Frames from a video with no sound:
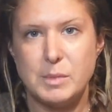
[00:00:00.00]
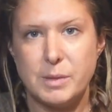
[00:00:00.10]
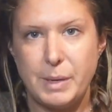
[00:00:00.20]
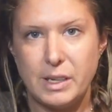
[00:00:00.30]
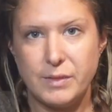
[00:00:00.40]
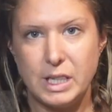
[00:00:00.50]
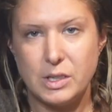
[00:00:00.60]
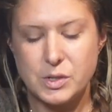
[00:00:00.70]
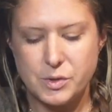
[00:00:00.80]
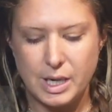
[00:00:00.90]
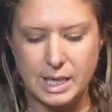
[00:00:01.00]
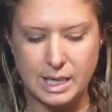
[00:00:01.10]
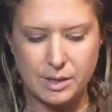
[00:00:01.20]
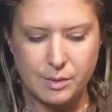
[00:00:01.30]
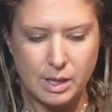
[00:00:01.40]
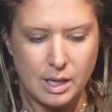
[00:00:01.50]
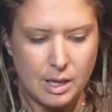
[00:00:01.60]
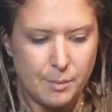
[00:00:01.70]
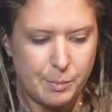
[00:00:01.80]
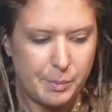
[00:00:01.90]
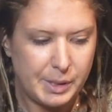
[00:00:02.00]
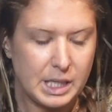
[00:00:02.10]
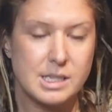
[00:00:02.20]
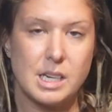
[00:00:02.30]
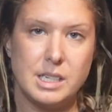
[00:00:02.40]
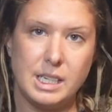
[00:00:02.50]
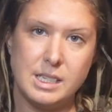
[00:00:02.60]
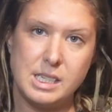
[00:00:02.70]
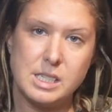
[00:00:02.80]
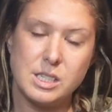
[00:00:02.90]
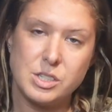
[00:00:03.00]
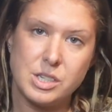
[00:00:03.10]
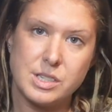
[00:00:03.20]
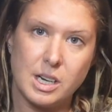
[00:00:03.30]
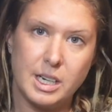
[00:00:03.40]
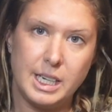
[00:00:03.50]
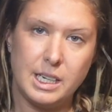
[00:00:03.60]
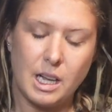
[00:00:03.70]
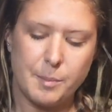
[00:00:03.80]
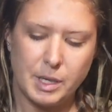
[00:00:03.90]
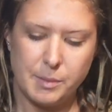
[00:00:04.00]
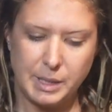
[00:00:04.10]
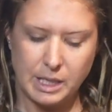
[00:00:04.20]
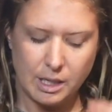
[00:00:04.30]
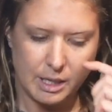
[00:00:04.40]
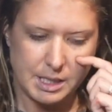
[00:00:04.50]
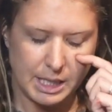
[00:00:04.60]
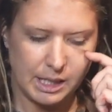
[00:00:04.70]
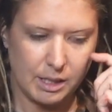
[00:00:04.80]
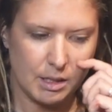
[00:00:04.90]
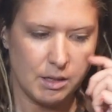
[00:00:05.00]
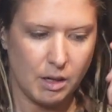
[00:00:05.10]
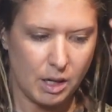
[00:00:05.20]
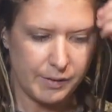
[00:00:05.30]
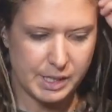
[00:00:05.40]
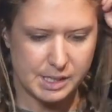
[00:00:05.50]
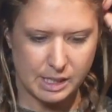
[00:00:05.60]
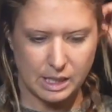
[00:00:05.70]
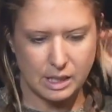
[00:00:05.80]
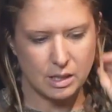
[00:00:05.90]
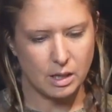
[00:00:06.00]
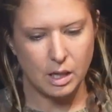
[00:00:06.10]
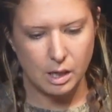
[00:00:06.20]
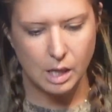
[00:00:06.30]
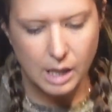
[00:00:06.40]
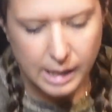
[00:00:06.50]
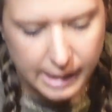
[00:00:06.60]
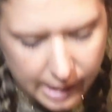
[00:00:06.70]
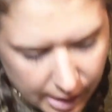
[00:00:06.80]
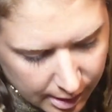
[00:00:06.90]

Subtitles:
to make videos right now, but because hunting season just started, I'm gonna be hunting obviously a lot,